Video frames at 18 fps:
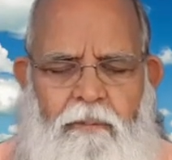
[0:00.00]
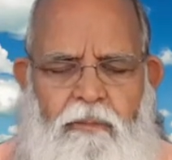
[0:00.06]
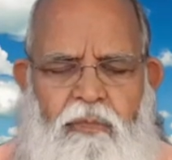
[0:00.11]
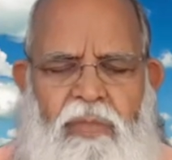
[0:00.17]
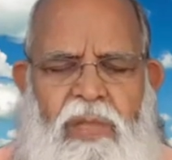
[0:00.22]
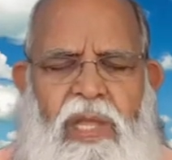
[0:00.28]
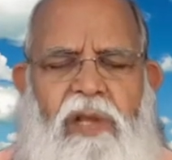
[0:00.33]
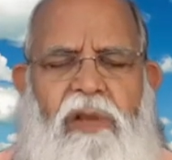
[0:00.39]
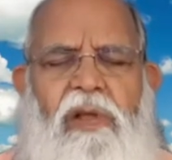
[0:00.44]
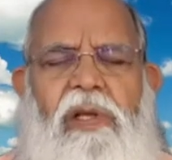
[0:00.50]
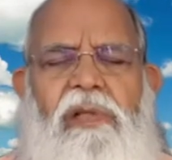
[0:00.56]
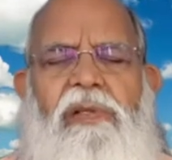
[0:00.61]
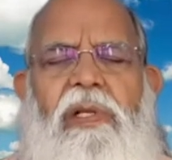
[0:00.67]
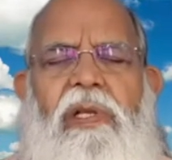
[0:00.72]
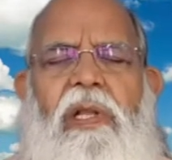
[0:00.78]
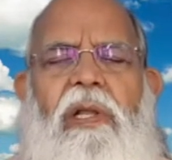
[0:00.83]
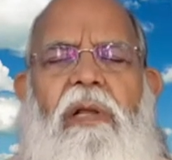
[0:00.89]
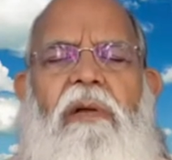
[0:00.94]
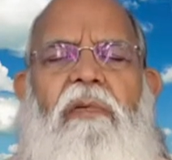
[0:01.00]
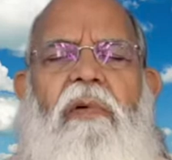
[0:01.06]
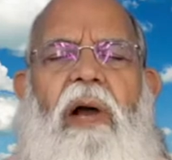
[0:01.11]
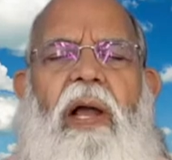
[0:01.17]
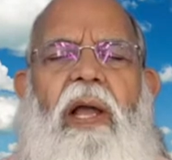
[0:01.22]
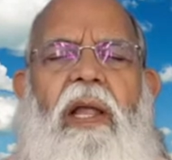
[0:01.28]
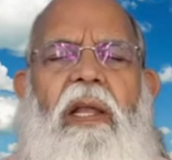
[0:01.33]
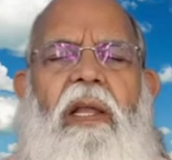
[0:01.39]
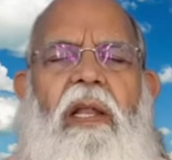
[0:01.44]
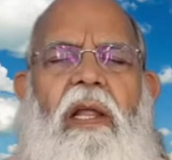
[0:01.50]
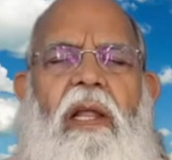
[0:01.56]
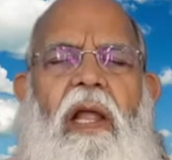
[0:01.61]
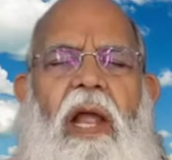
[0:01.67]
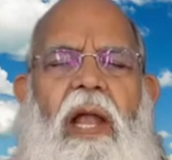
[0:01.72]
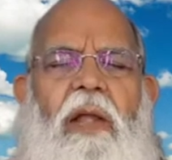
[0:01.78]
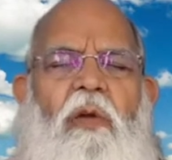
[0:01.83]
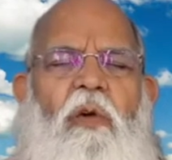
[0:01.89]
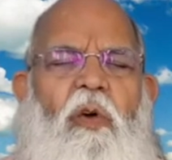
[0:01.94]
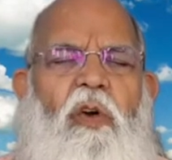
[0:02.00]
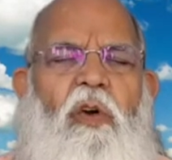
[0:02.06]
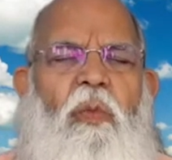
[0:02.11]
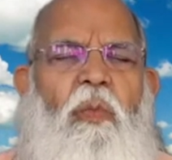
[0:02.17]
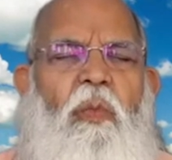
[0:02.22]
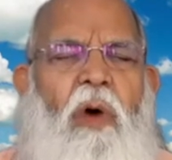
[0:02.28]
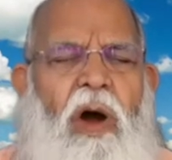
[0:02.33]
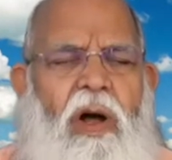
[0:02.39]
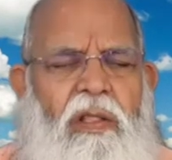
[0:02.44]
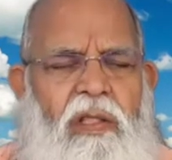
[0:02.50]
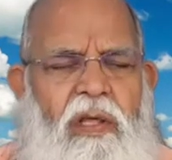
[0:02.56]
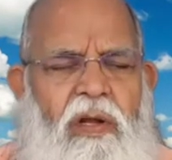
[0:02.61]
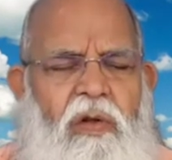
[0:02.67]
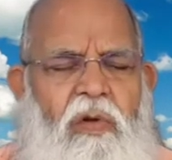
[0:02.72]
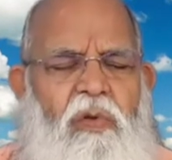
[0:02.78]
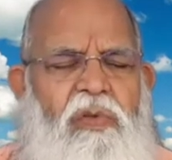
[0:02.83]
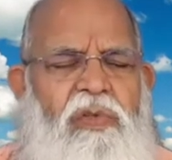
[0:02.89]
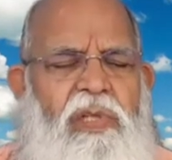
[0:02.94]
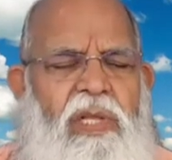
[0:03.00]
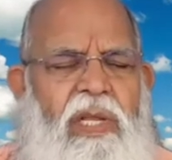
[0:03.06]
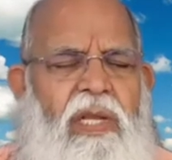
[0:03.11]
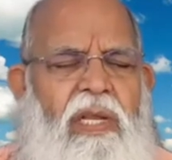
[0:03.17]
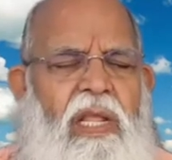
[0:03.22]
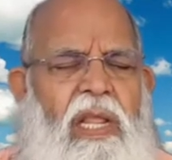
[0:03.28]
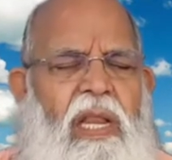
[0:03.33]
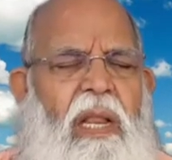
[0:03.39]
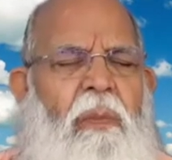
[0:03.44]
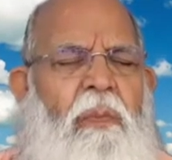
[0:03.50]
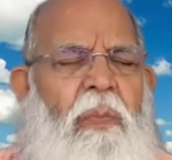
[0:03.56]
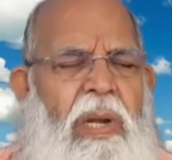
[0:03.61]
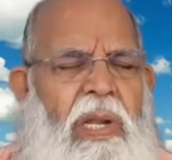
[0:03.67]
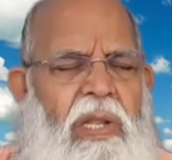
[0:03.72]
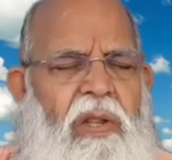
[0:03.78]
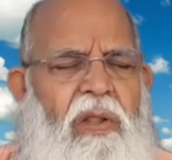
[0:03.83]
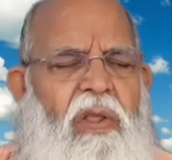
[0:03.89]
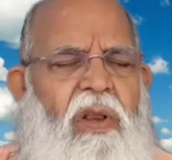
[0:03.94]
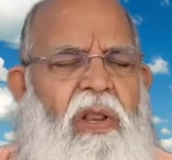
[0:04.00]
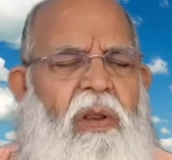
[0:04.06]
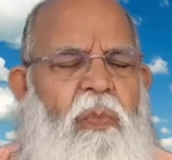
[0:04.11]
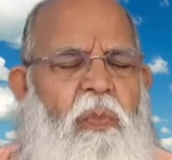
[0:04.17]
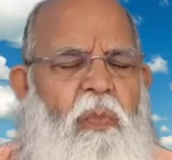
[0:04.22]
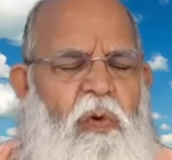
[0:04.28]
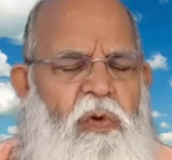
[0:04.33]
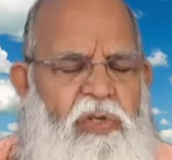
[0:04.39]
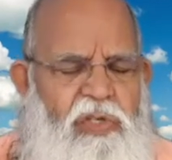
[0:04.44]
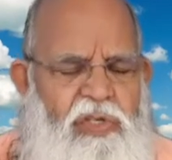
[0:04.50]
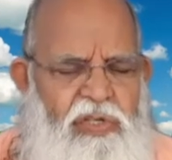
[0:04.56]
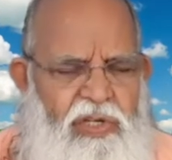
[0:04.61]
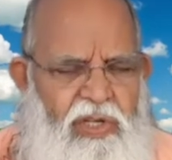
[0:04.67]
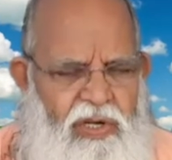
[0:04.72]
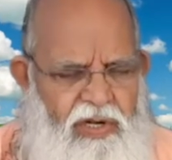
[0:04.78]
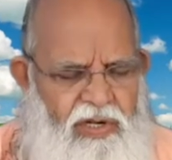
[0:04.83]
then you are sitting quiet and don't bother to sit in a particular posture.